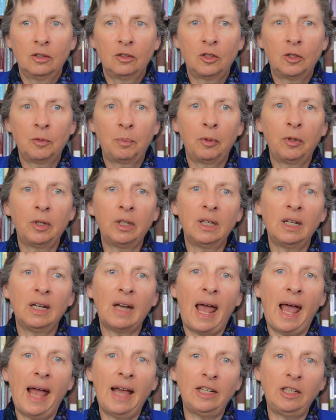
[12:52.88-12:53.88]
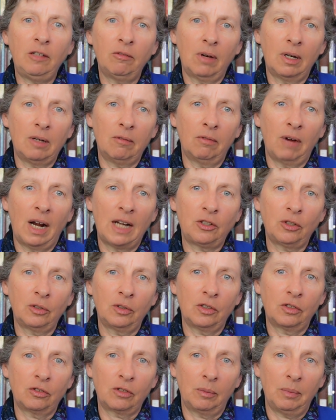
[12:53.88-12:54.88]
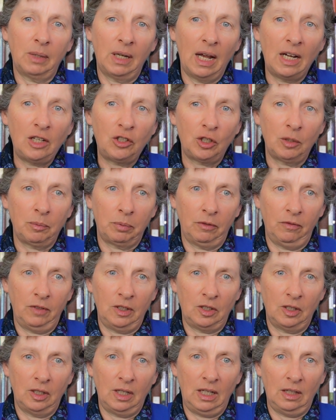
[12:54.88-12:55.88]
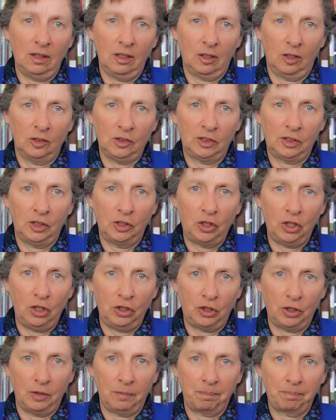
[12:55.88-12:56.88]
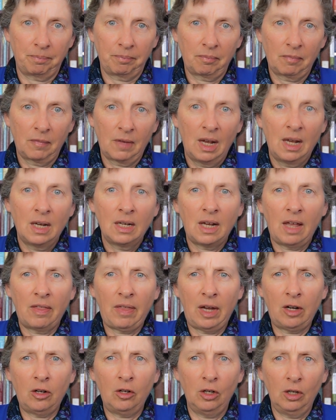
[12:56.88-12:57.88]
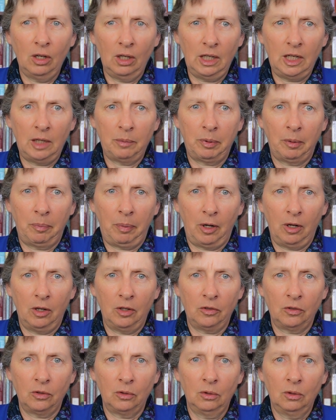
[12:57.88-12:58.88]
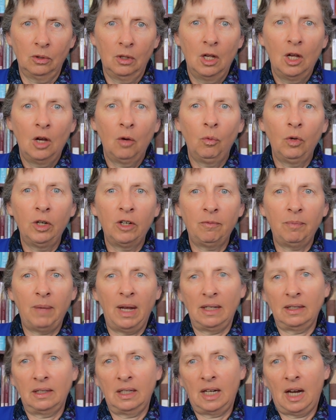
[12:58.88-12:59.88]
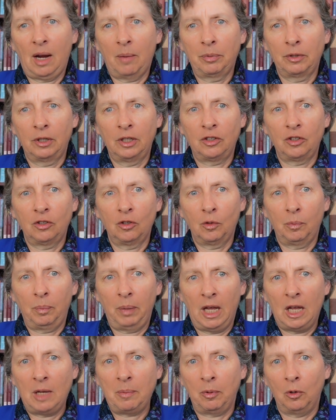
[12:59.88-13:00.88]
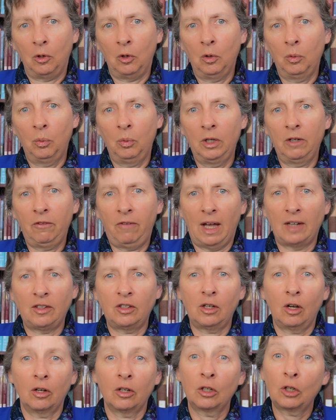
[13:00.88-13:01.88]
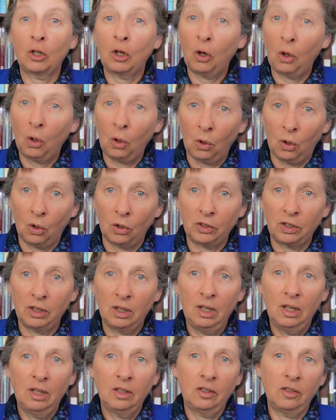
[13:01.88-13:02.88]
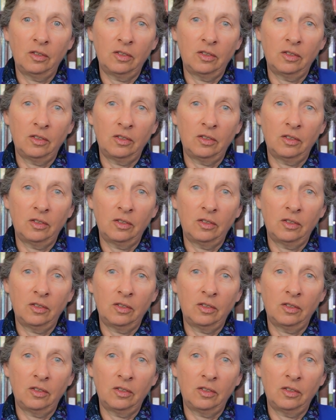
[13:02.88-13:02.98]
to put an anti-racial discrimination provision in the Constitution. Now, that earlier proposal would have meant that Aboriginal people would have had to go to court to